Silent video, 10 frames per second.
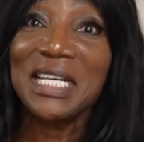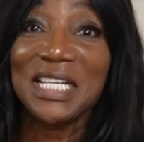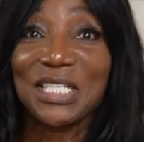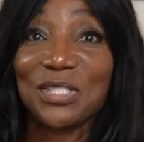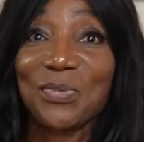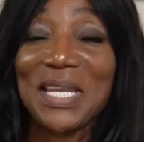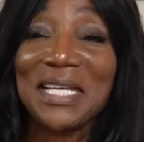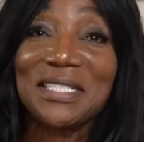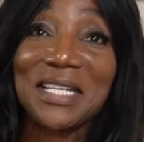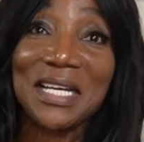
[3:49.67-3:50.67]
Because when I
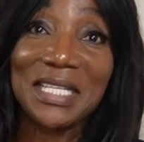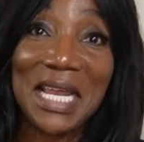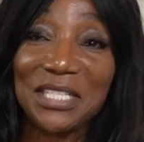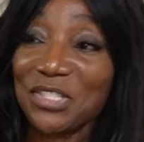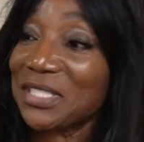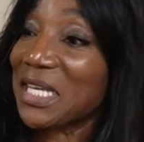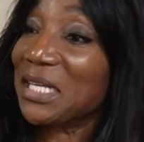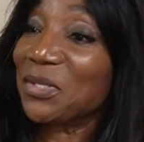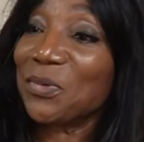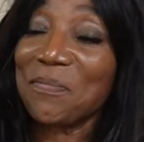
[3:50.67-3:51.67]
started, I just
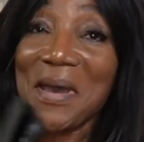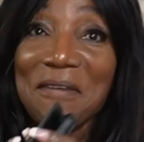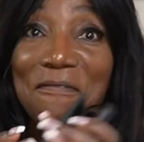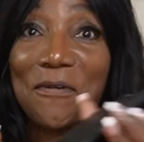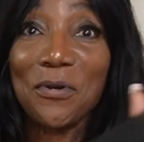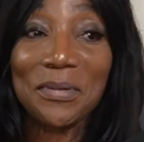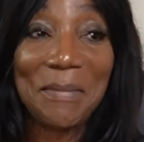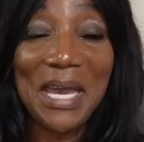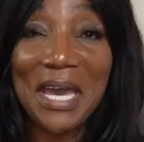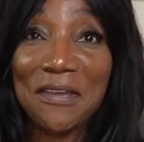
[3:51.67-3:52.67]
started with my phone, my
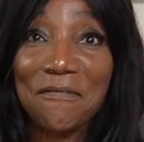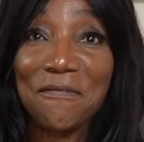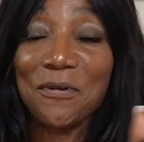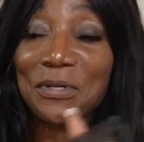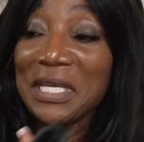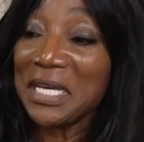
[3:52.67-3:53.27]
iPhone,